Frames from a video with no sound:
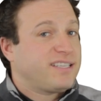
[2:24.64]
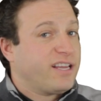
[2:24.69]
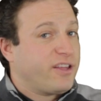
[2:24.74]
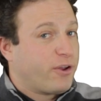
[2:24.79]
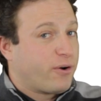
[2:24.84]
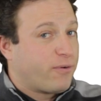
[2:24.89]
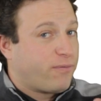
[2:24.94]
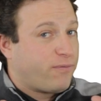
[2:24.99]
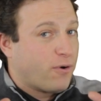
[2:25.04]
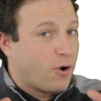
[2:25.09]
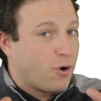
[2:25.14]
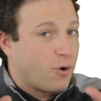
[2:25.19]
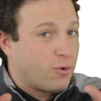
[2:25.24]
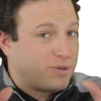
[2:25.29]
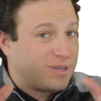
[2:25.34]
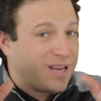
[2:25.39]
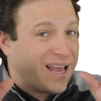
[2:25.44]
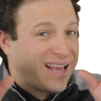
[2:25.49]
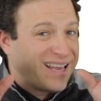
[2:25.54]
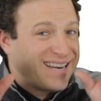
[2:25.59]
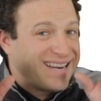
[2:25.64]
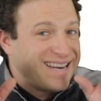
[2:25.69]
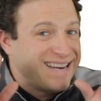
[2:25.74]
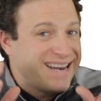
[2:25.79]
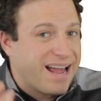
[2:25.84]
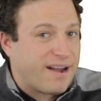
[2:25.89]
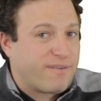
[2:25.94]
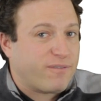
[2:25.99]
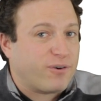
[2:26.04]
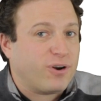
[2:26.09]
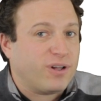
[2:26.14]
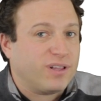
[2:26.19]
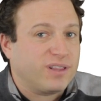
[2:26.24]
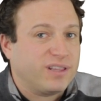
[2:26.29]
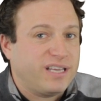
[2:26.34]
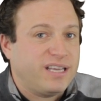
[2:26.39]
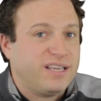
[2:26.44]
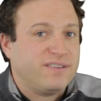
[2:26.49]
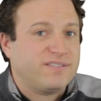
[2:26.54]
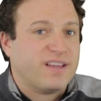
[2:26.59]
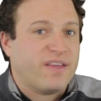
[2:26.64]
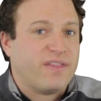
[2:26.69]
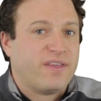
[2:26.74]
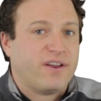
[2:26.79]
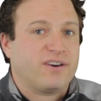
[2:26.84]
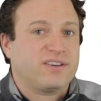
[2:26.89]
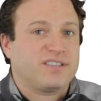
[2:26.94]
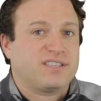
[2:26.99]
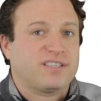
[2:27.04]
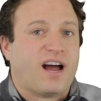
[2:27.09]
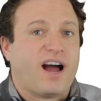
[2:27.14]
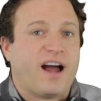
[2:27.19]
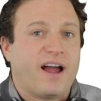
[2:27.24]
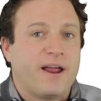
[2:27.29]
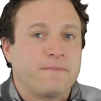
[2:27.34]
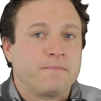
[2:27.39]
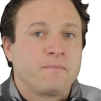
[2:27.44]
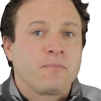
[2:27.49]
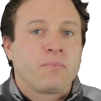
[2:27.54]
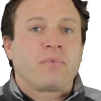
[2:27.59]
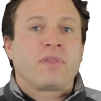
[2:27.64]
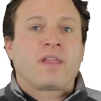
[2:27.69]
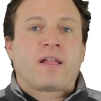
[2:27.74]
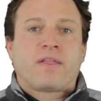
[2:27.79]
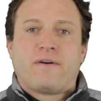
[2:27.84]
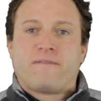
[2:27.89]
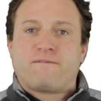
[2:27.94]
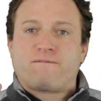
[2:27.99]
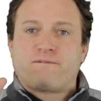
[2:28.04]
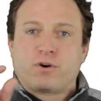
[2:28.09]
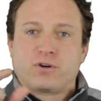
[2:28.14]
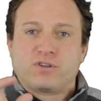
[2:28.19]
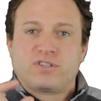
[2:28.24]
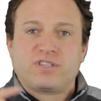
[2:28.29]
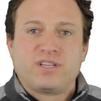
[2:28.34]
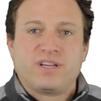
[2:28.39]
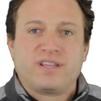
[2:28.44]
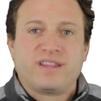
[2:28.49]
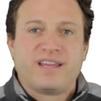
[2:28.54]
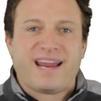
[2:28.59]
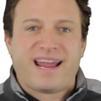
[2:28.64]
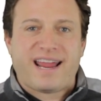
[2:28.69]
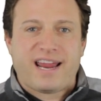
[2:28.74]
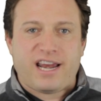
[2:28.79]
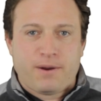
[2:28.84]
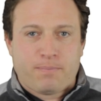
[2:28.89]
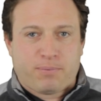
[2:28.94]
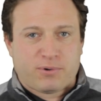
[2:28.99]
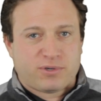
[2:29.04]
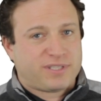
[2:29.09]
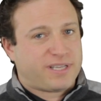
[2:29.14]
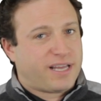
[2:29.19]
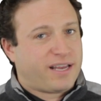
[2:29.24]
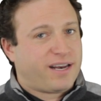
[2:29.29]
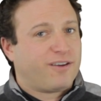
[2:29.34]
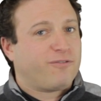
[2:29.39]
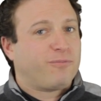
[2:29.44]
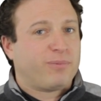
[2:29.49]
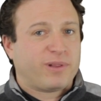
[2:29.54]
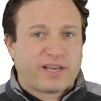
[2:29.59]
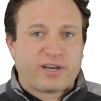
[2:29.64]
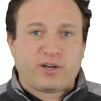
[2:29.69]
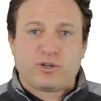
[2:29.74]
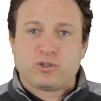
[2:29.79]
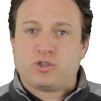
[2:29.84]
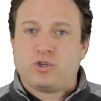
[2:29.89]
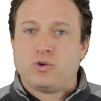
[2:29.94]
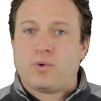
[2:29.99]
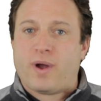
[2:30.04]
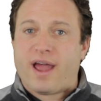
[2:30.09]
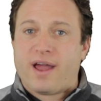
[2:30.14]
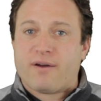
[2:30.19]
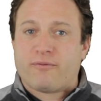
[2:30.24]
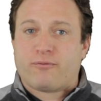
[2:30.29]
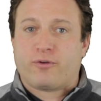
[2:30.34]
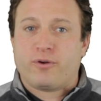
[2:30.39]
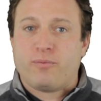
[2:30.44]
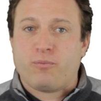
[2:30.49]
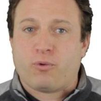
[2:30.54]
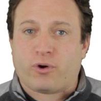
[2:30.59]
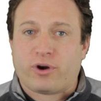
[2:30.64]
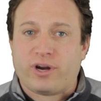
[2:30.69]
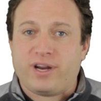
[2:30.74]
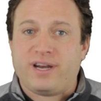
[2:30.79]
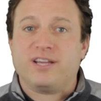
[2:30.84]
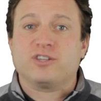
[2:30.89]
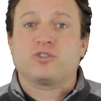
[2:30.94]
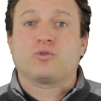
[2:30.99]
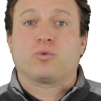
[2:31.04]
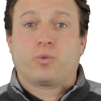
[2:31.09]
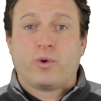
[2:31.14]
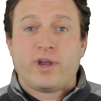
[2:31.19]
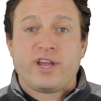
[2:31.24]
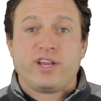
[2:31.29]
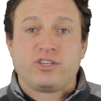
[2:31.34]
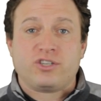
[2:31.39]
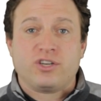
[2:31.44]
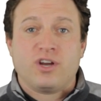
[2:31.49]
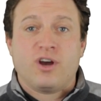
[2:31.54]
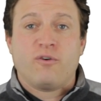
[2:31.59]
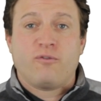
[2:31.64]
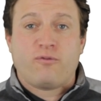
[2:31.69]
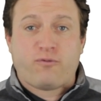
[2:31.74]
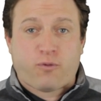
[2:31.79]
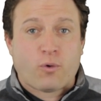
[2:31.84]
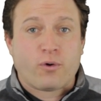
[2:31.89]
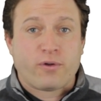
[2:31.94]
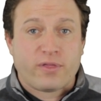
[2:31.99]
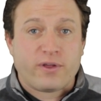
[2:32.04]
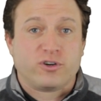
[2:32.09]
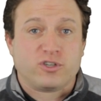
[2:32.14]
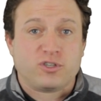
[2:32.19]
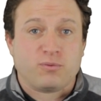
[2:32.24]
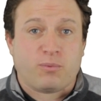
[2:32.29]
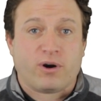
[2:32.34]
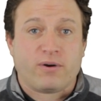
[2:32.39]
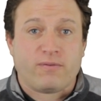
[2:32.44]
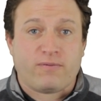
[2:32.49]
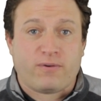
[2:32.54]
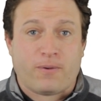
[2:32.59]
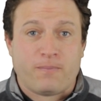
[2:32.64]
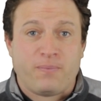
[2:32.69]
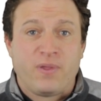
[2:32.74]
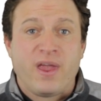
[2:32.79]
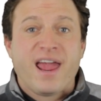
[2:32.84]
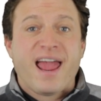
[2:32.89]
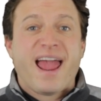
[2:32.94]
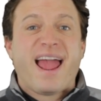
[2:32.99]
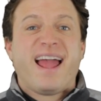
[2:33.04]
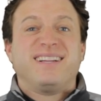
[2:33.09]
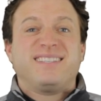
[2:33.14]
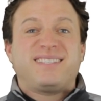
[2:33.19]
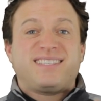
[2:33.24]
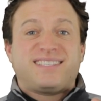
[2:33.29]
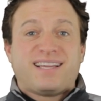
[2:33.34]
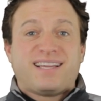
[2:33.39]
say their phone never leaves their side. The first thing that 80% of millennials do every morning is reach for their smartphone. And